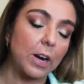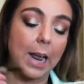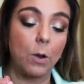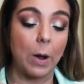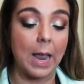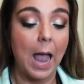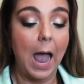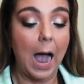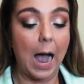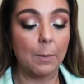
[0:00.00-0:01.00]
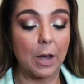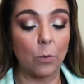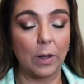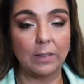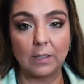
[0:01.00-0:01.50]
Anyway, I
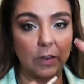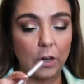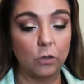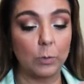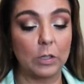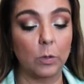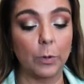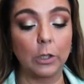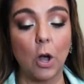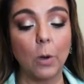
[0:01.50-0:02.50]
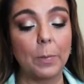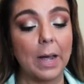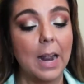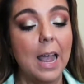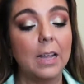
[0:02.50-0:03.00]
don't want this video to be super long,
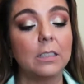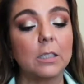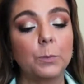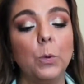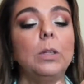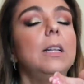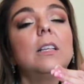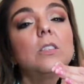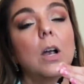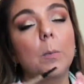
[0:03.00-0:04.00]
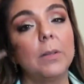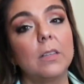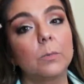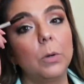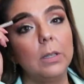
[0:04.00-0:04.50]
but the spoolie, let's talk about
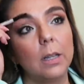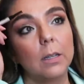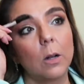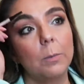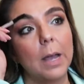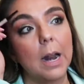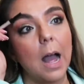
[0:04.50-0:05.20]
the spoolie a little bit.